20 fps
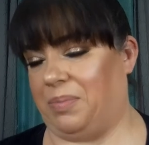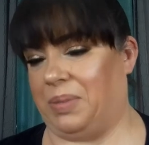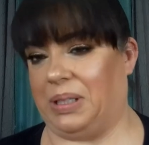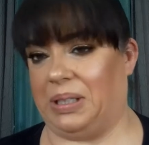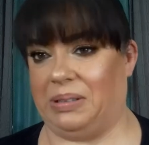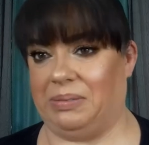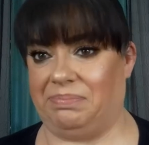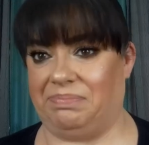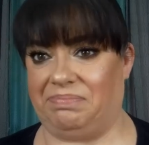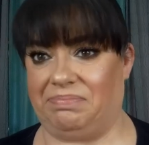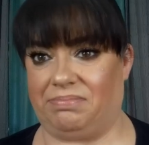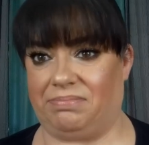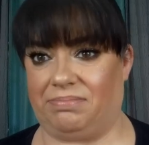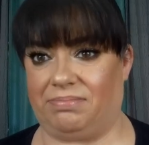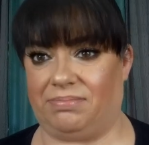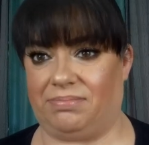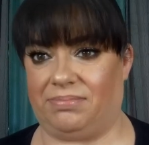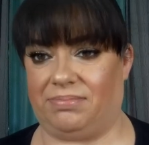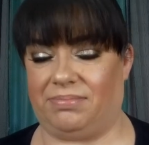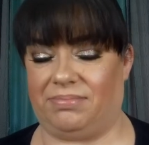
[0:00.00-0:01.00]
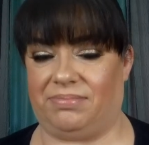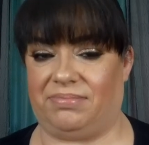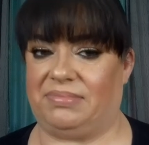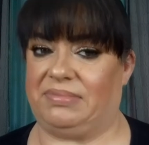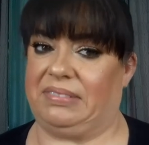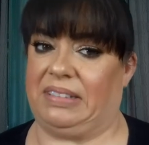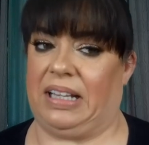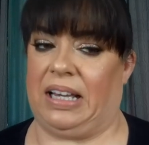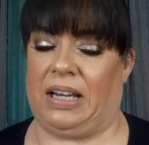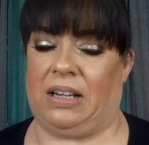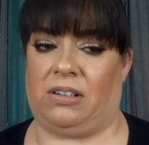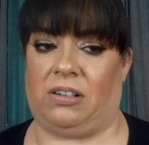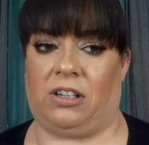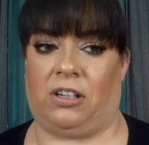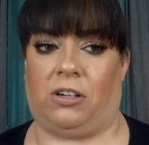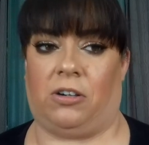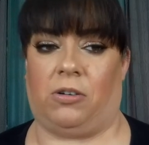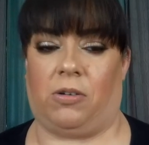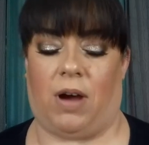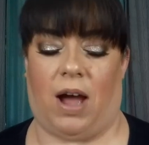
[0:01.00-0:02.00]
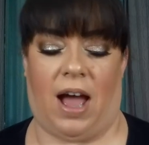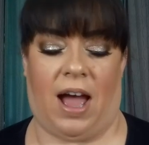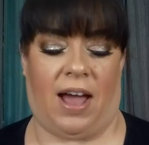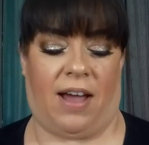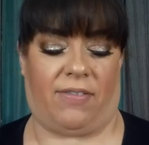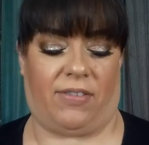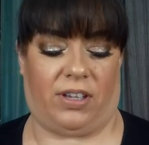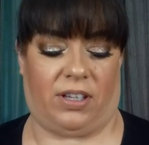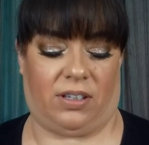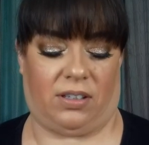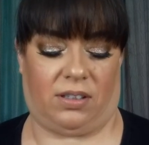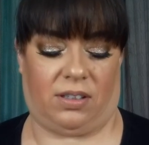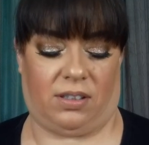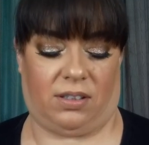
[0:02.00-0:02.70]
but I don't know.